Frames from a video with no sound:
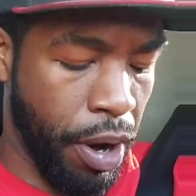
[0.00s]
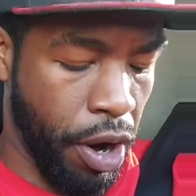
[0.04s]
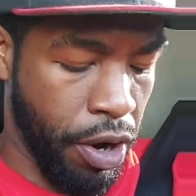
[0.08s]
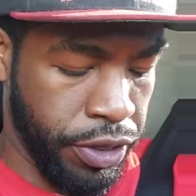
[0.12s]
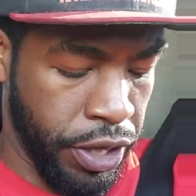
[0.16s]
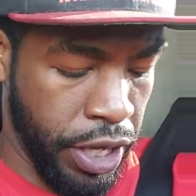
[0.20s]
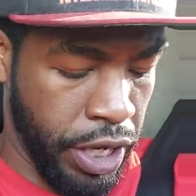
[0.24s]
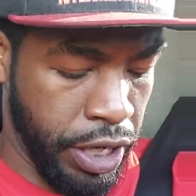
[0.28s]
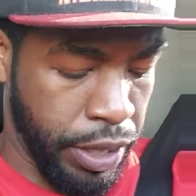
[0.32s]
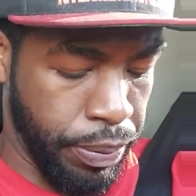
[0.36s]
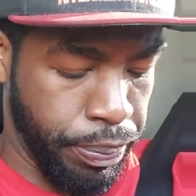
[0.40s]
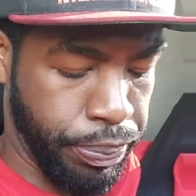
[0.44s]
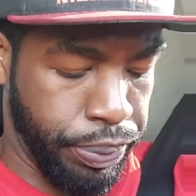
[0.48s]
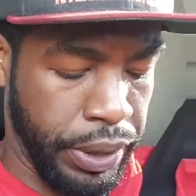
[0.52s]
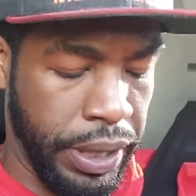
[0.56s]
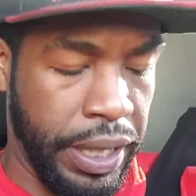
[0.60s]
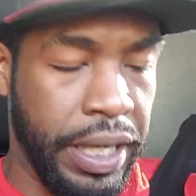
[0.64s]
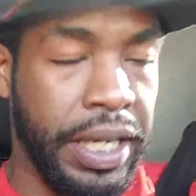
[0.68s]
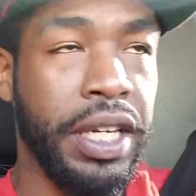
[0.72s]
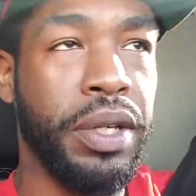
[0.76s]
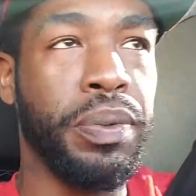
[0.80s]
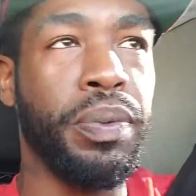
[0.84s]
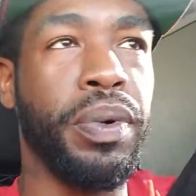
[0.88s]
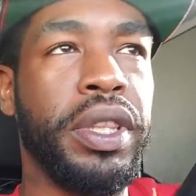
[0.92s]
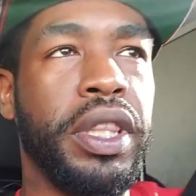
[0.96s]
Are they
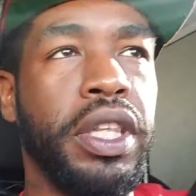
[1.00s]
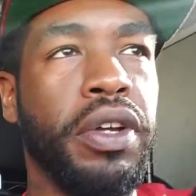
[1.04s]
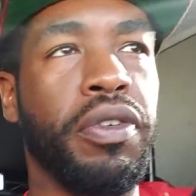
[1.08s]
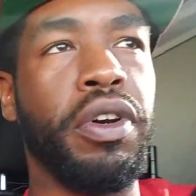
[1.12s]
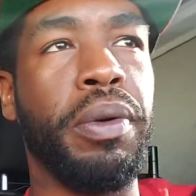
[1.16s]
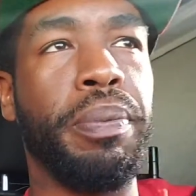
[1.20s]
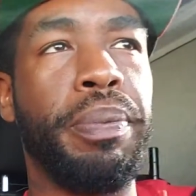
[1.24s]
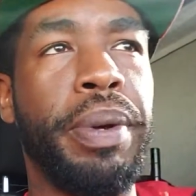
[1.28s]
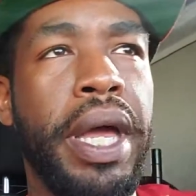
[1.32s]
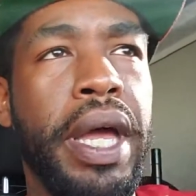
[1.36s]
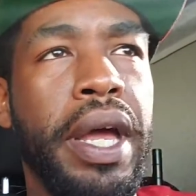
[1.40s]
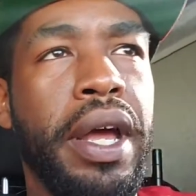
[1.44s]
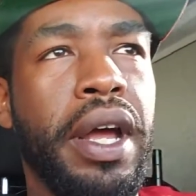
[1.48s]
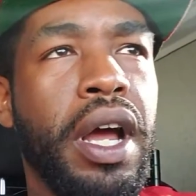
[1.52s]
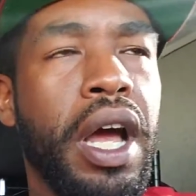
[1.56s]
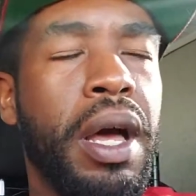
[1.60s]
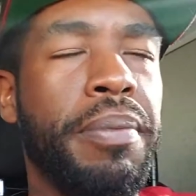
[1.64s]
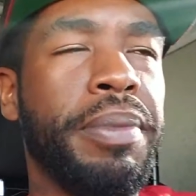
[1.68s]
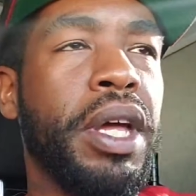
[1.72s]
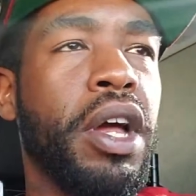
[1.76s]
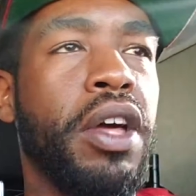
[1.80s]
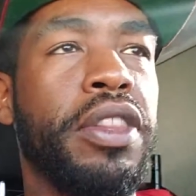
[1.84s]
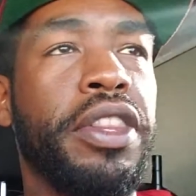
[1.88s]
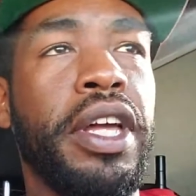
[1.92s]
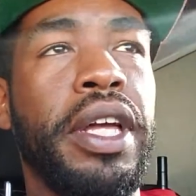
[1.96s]
completed with the repair? I
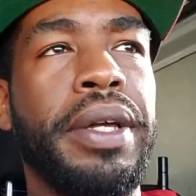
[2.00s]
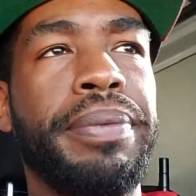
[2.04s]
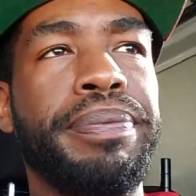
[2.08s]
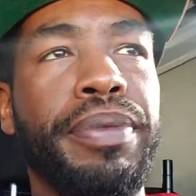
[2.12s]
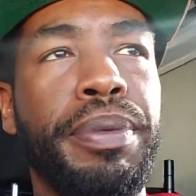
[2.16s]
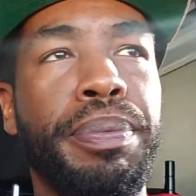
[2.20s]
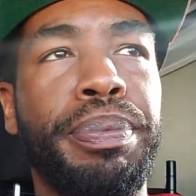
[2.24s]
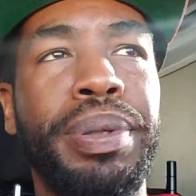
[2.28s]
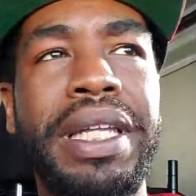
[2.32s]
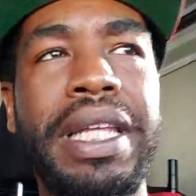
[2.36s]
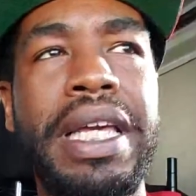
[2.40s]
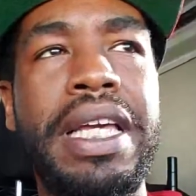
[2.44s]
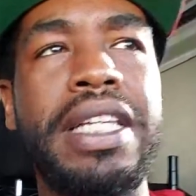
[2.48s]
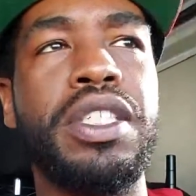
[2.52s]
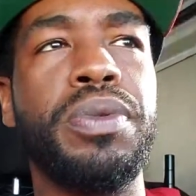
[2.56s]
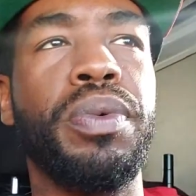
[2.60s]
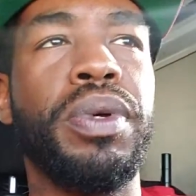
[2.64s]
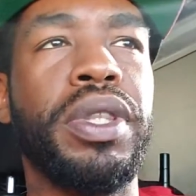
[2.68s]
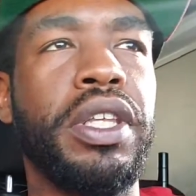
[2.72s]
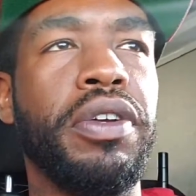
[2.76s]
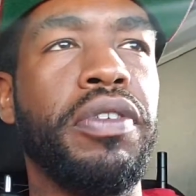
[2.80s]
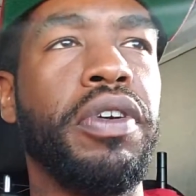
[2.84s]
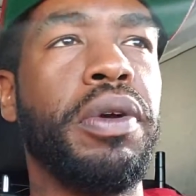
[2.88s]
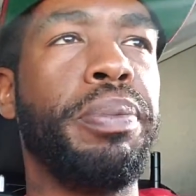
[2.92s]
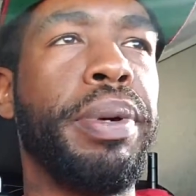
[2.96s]
mean, are they pleased
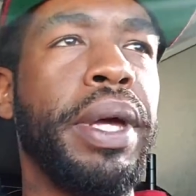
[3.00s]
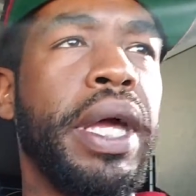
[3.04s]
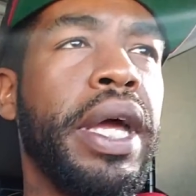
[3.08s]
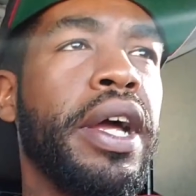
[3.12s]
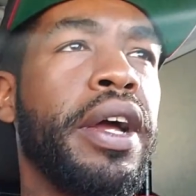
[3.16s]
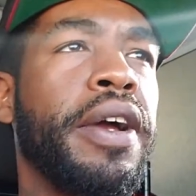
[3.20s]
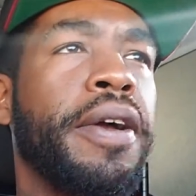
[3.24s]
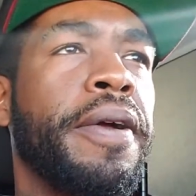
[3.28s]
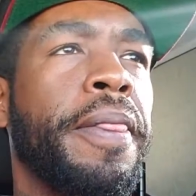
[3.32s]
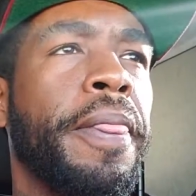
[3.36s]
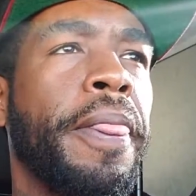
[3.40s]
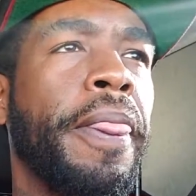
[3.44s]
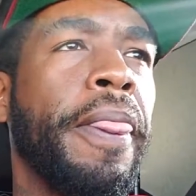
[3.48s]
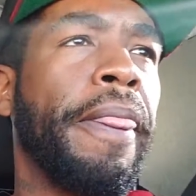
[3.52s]
with the repair?